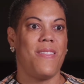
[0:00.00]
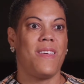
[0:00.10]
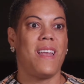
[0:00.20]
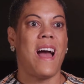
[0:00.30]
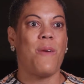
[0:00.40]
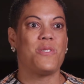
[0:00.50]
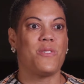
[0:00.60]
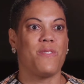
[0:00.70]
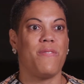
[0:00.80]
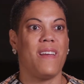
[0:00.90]
that I was
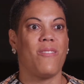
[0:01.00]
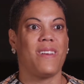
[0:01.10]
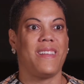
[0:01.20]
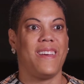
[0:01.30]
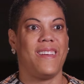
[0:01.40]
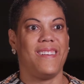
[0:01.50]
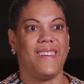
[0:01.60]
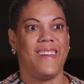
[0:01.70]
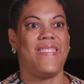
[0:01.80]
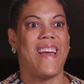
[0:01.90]
her favorite kid
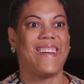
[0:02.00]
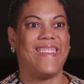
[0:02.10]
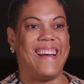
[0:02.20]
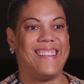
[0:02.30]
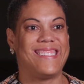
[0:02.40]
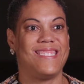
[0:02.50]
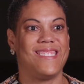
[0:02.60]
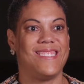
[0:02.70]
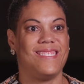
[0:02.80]
in that class.